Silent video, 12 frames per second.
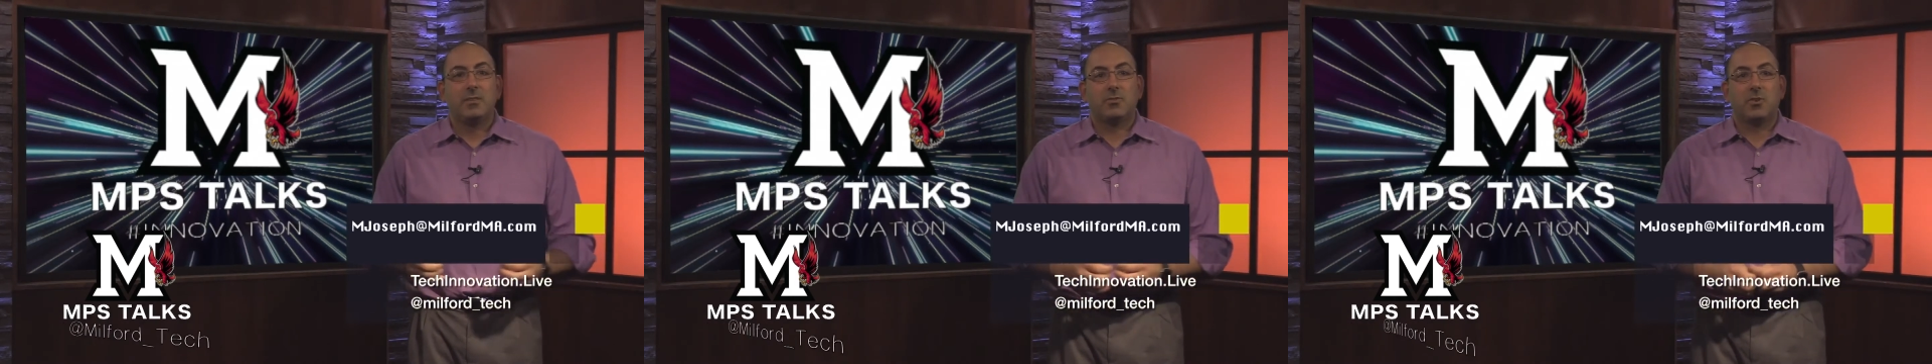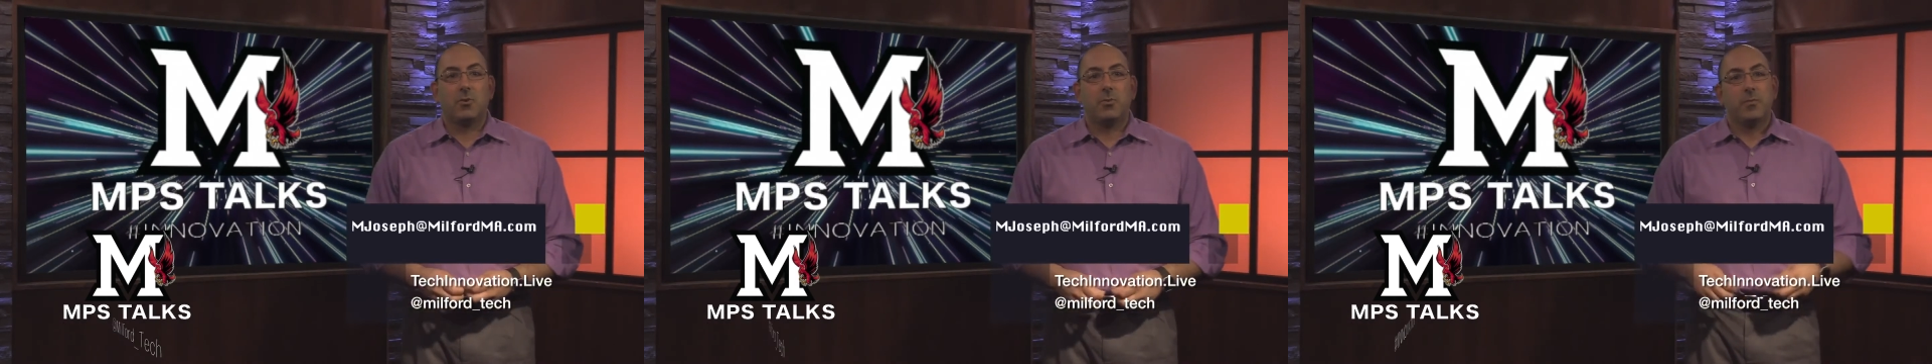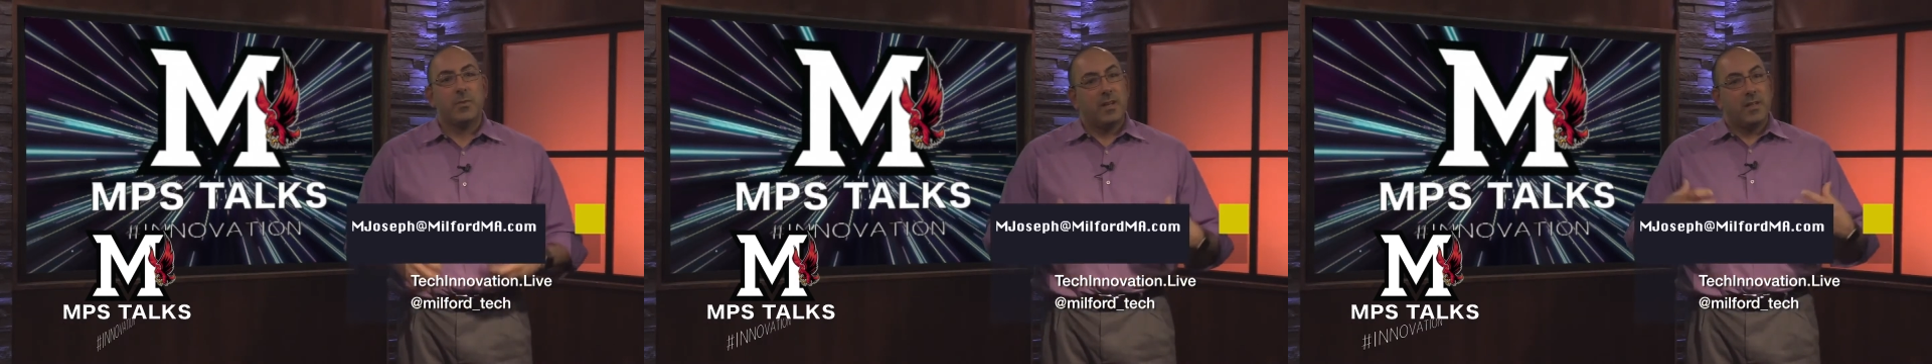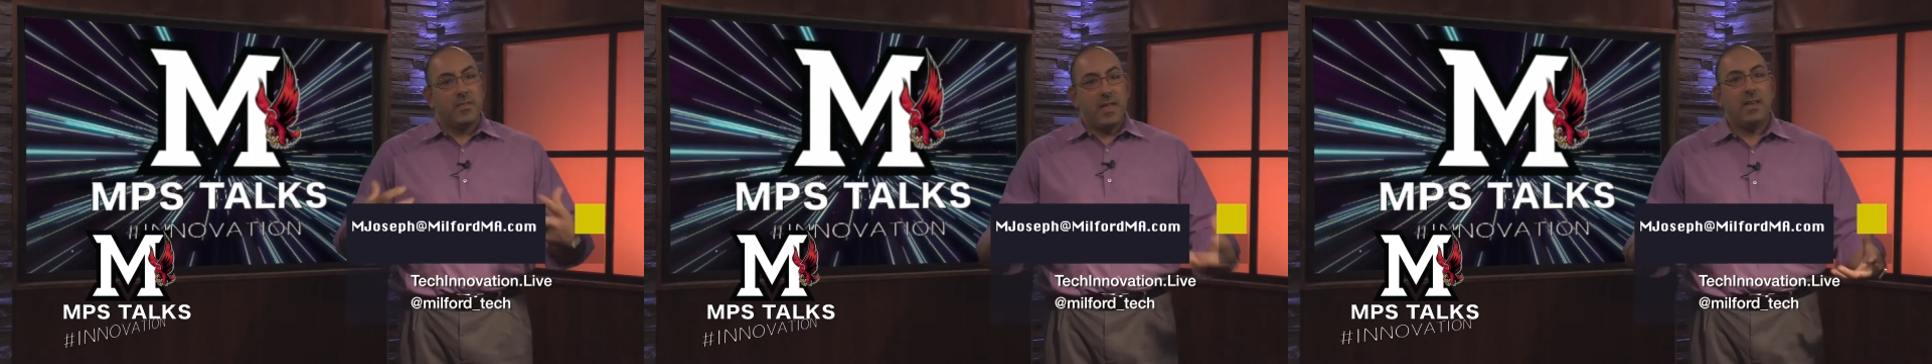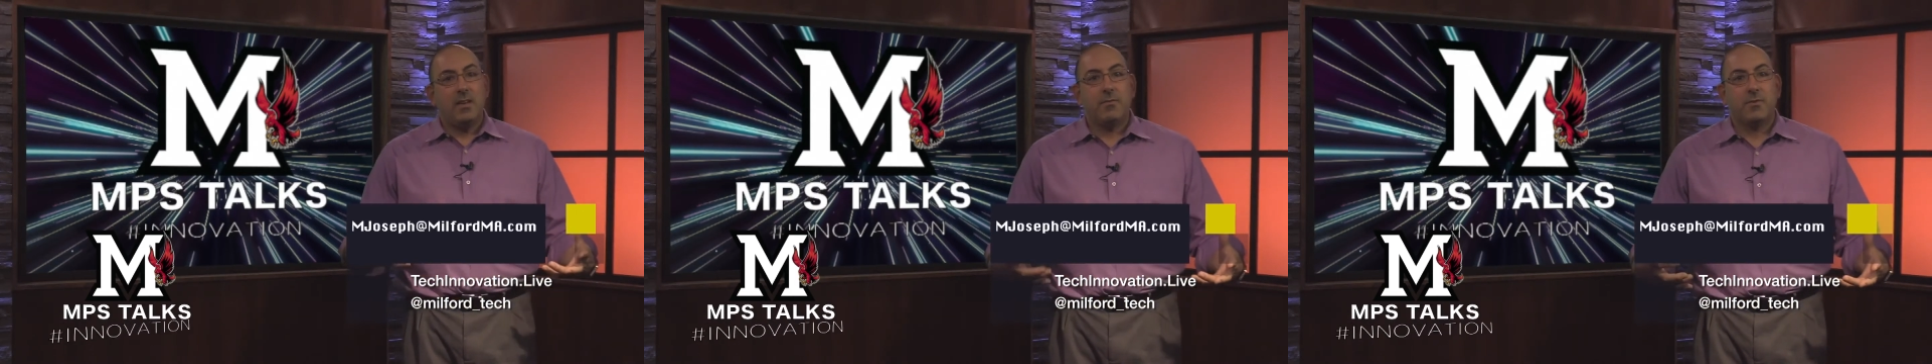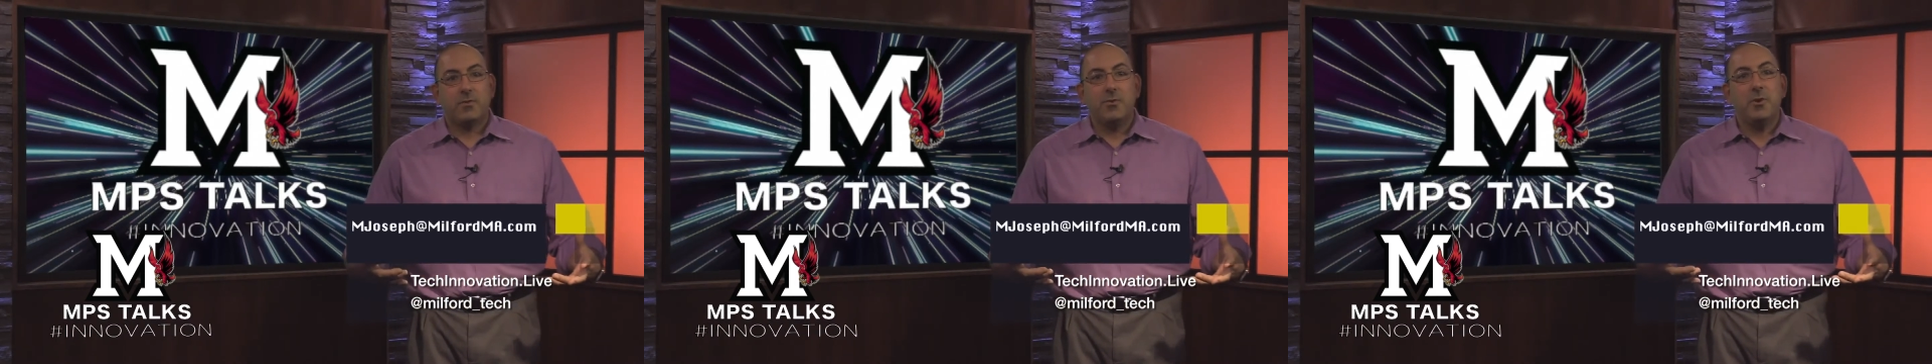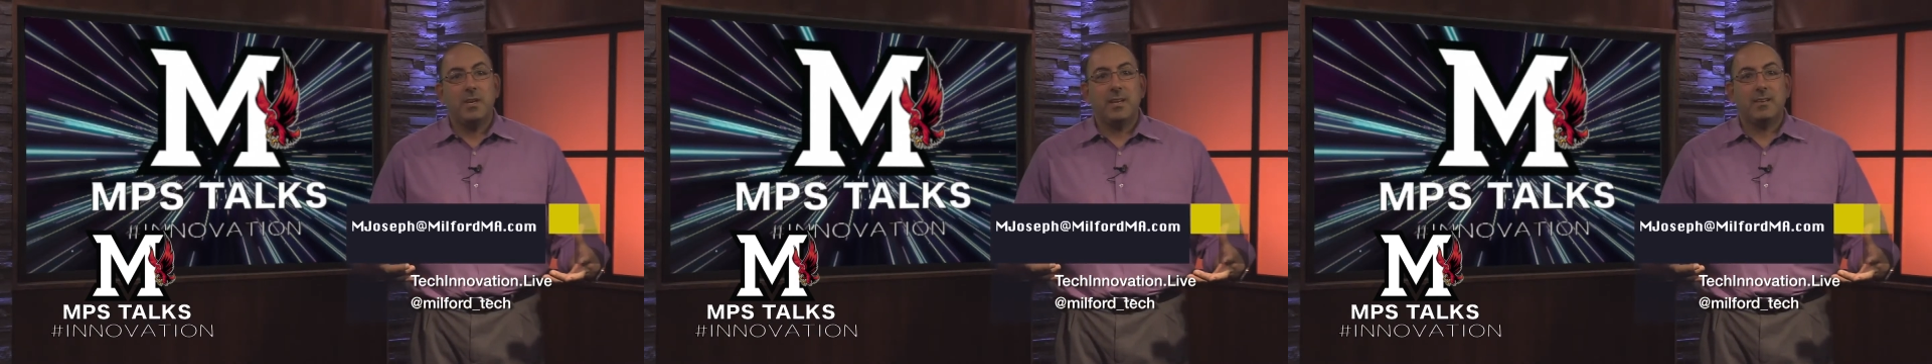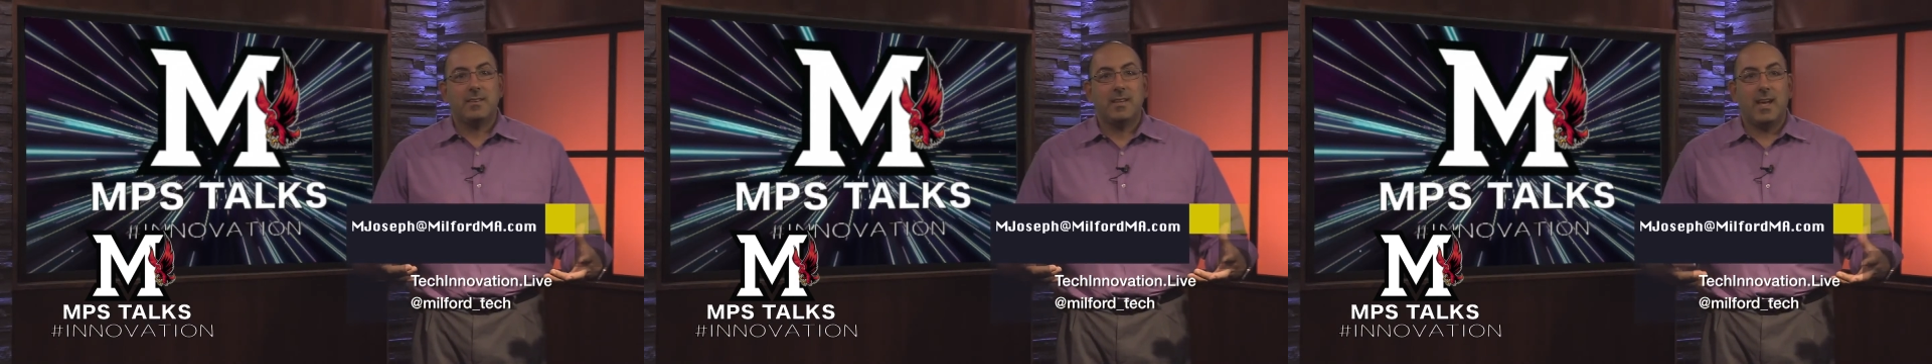So, thank you for tuning
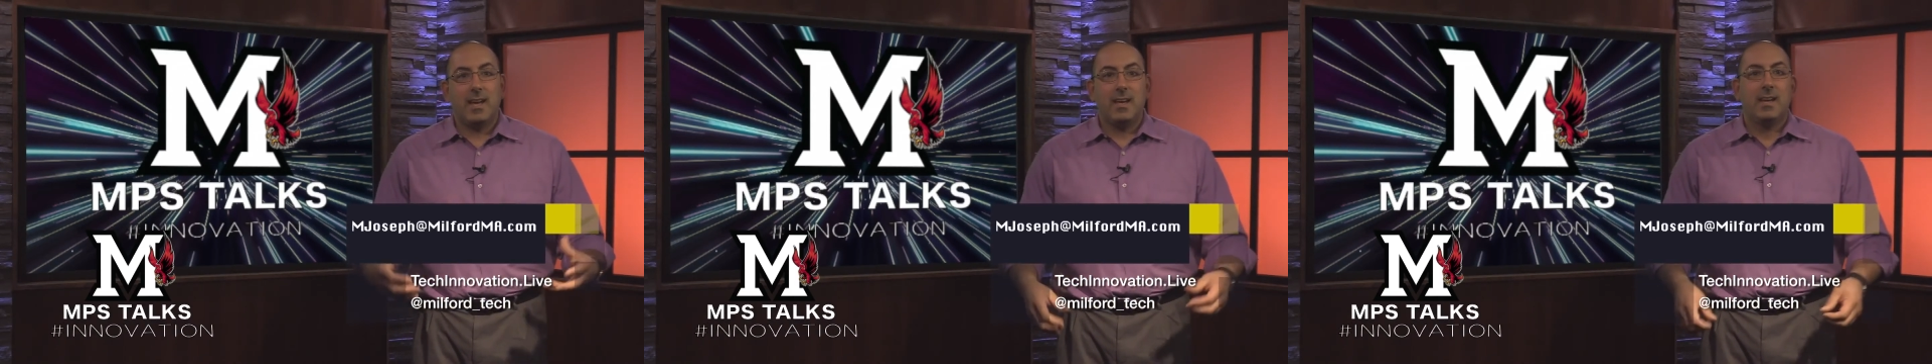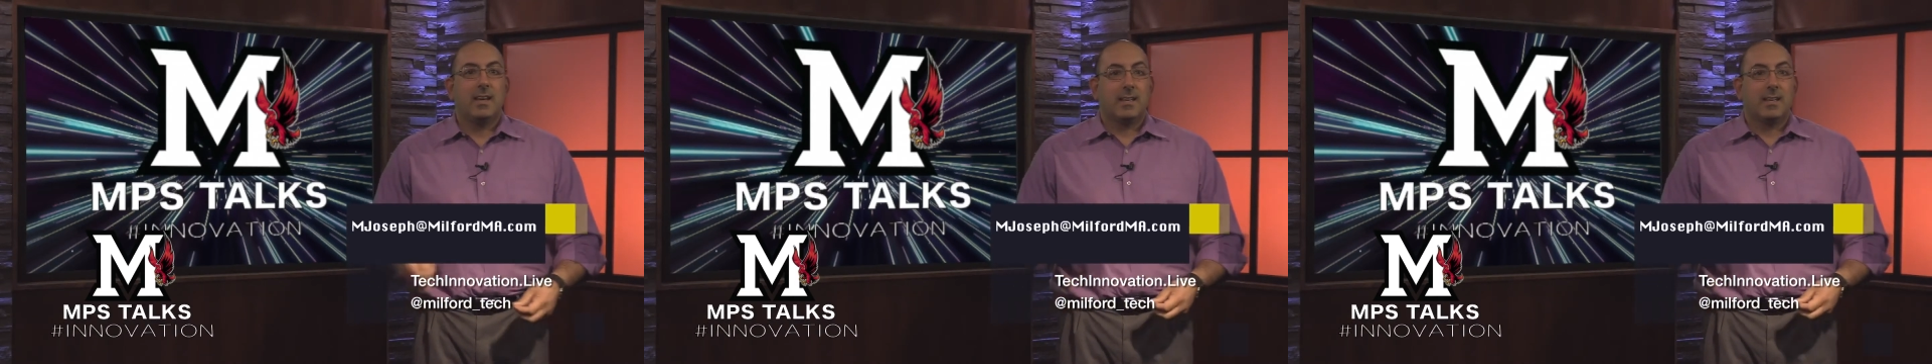in today.